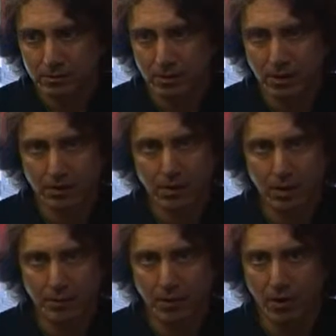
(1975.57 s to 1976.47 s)
arrest. Oh,
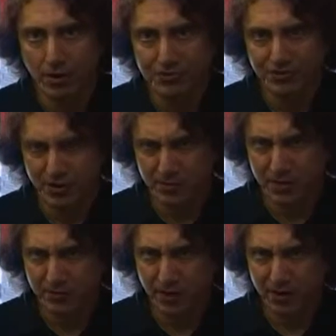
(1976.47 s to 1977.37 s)
come on,
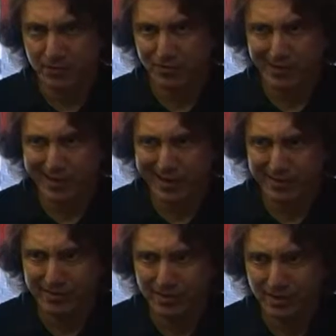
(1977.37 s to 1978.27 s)
75
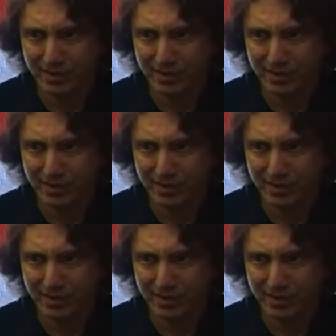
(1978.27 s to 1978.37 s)
grand?